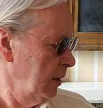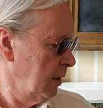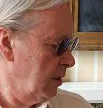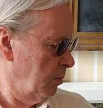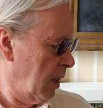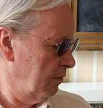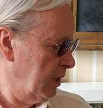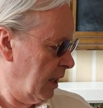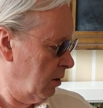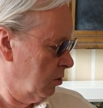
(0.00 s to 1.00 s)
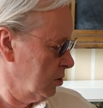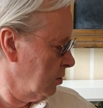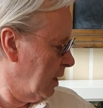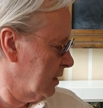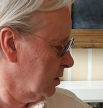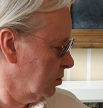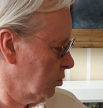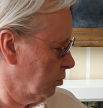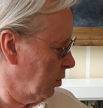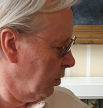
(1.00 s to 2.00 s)
The Mavica also has a
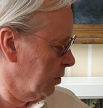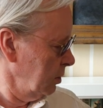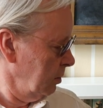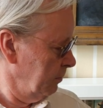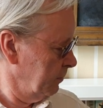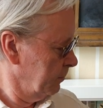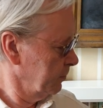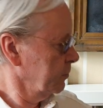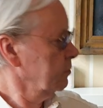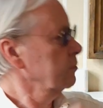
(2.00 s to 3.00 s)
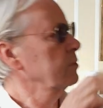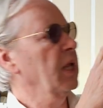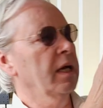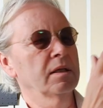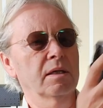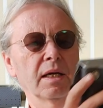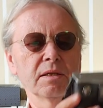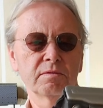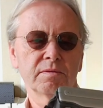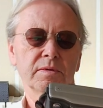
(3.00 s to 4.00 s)
zoom rocker and a kind
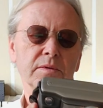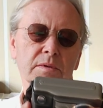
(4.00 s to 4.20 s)
of,